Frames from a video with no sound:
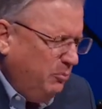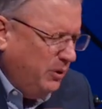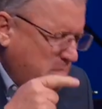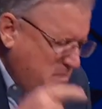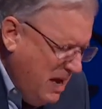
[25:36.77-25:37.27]

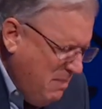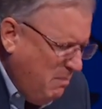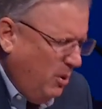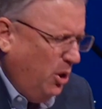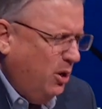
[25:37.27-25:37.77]

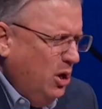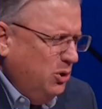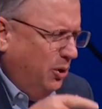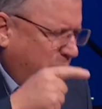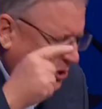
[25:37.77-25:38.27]
Remember
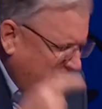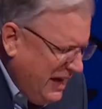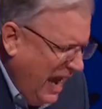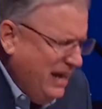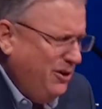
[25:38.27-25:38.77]
your
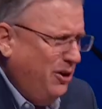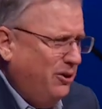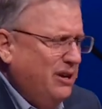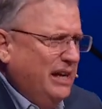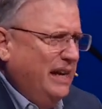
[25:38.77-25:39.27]

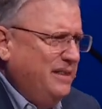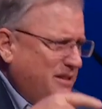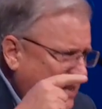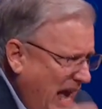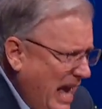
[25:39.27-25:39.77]
Creator in the
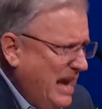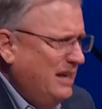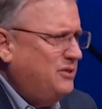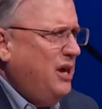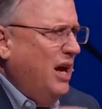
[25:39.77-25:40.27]

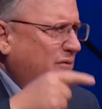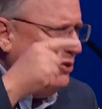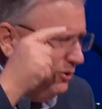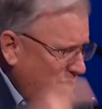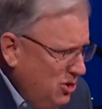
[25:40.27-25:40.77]
days of
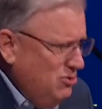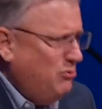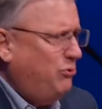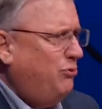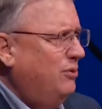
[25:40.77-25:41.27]
your
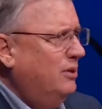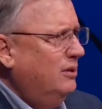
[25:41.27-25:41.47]
youth.